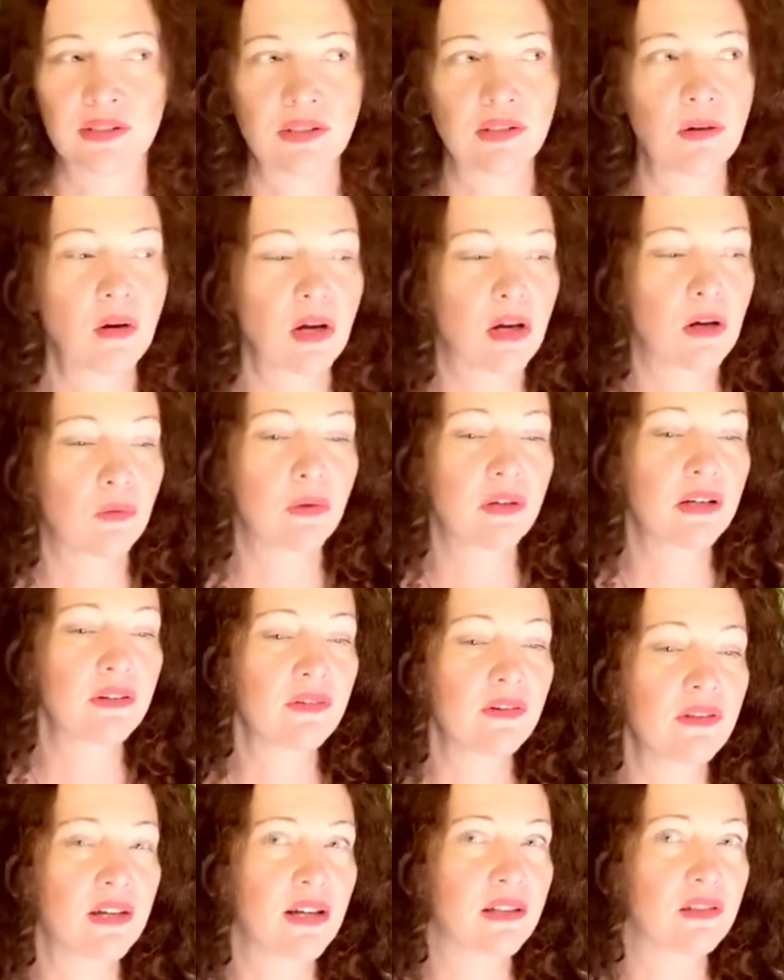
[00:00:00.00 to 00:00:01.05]
So whatever
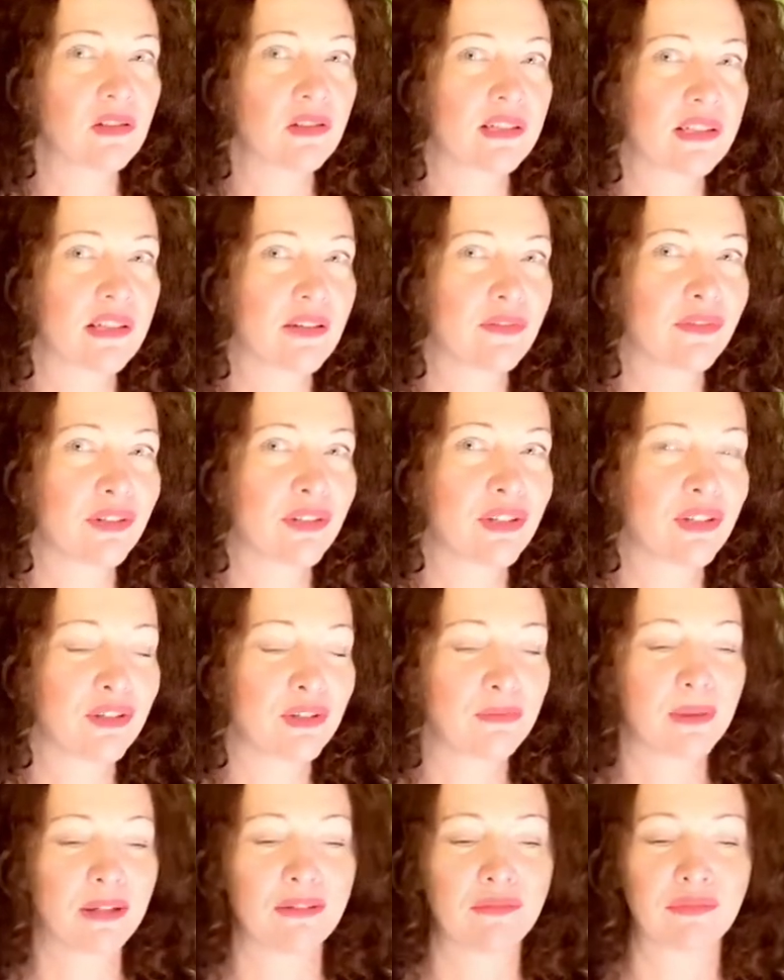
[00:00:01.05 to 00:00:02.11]
that looks like for you,
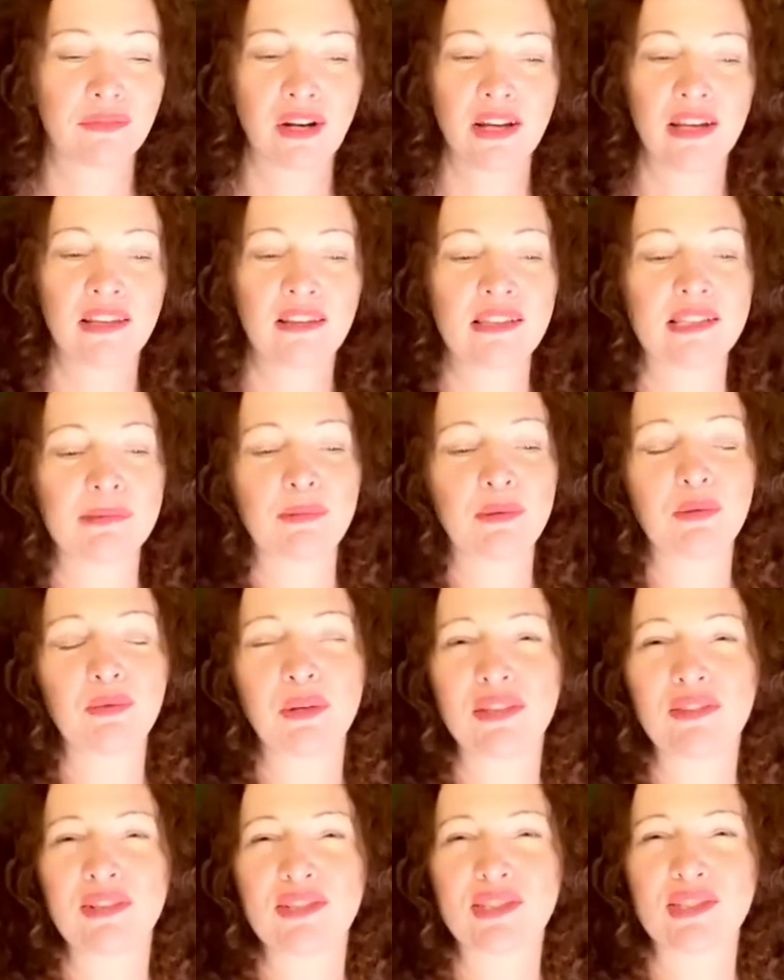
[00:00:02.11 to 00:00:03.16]
my friend, let's pull one
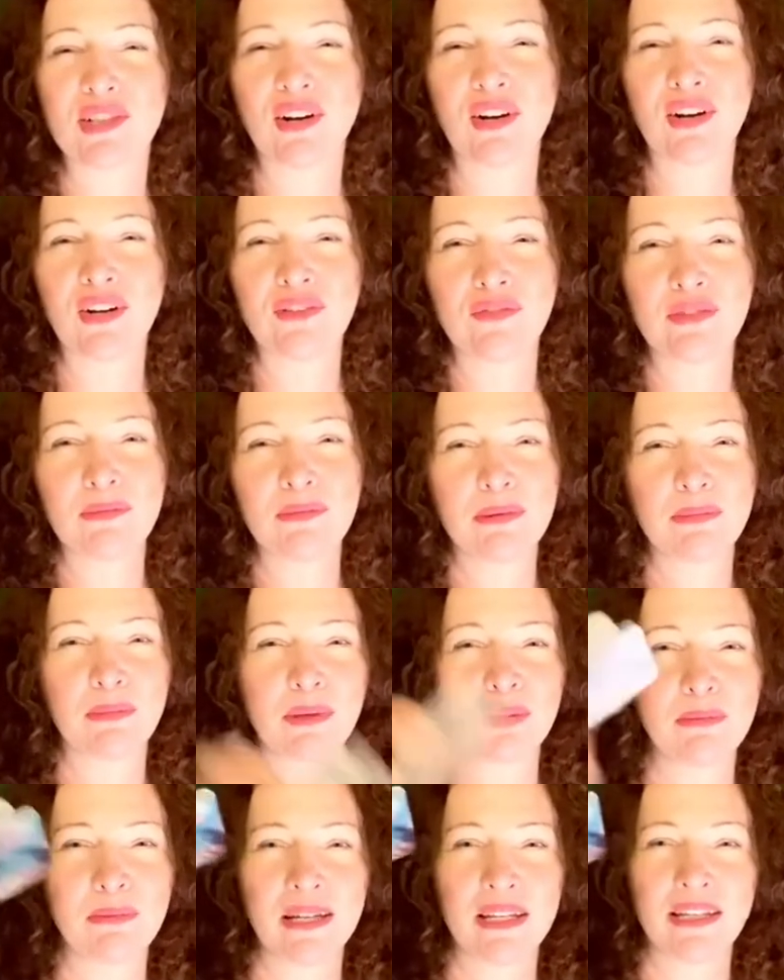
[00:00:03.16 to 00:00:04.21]
last card from the
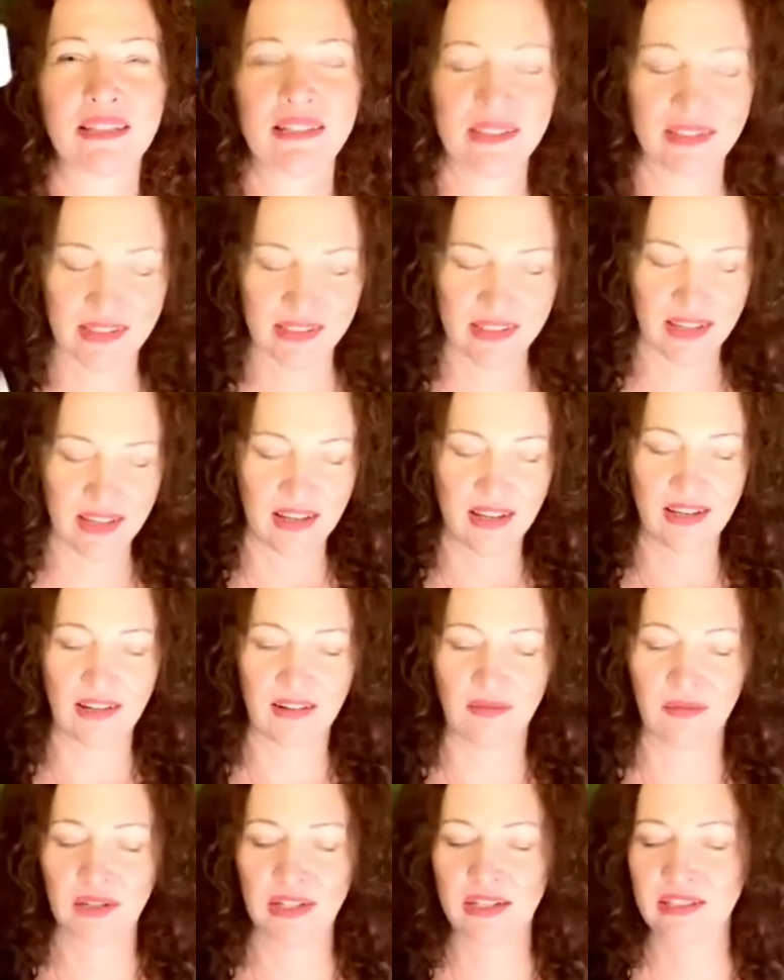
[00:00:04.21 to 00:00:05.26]
mermaids.
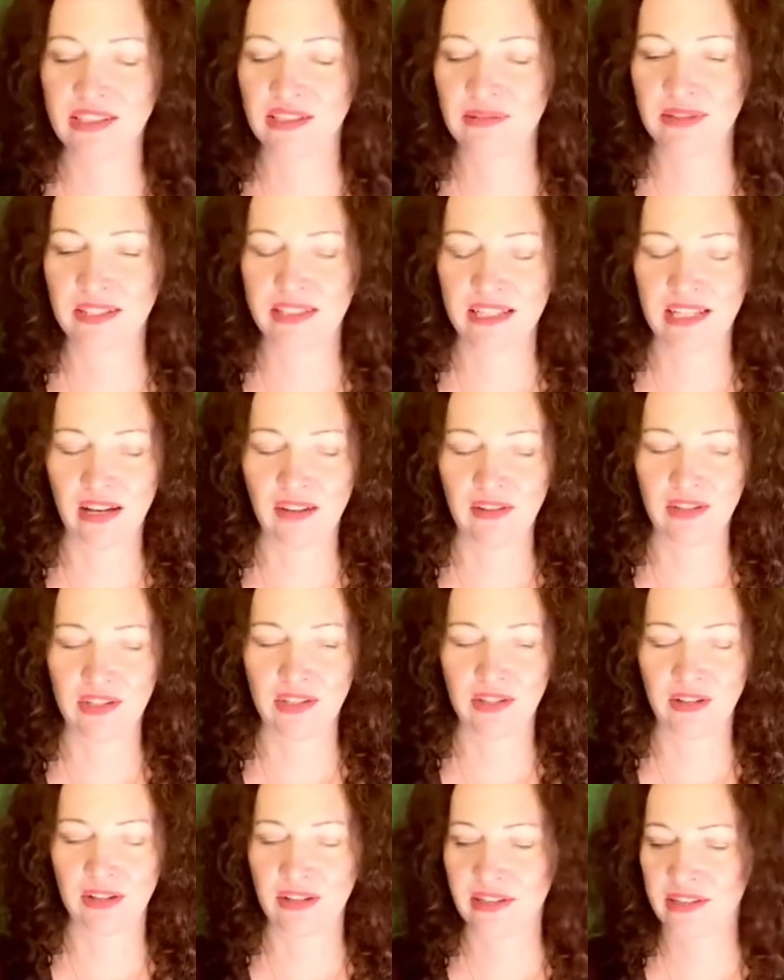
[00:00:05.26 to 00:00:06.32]
What else do we need to tell the
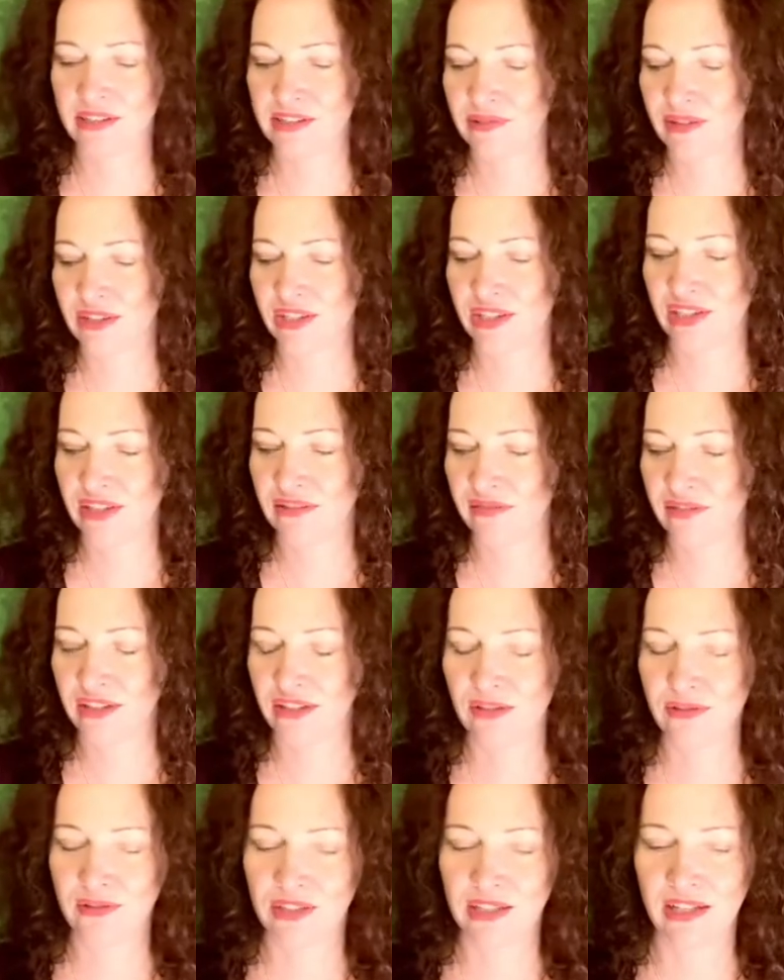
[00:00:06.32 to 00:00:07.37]
Taurus watching the
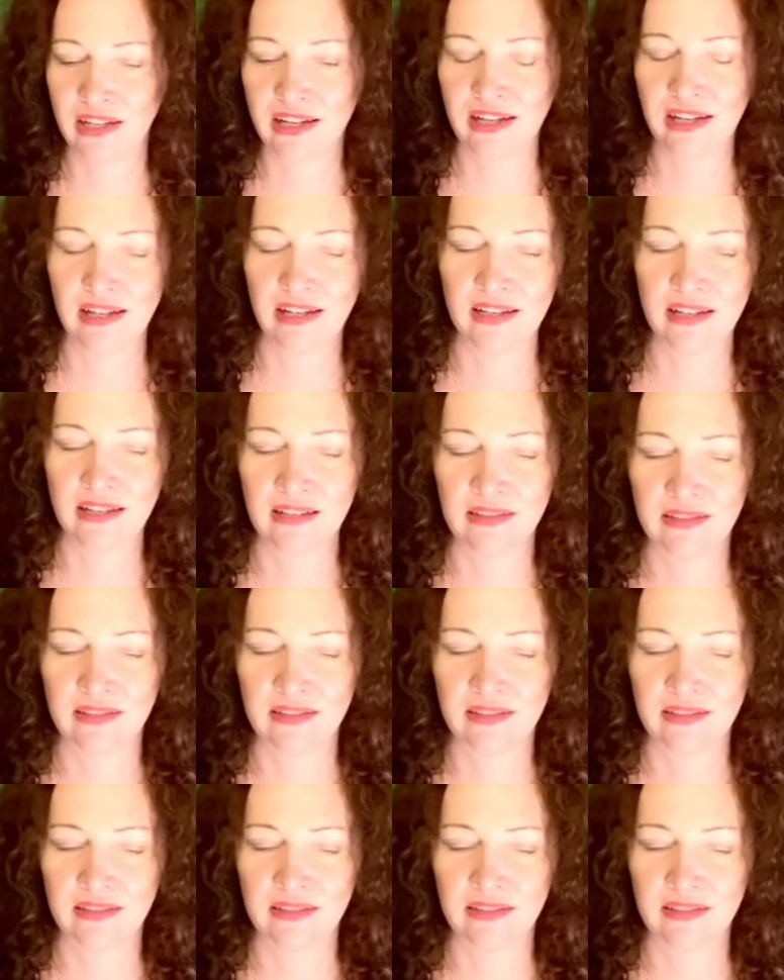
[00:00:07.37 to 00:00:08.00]
video today?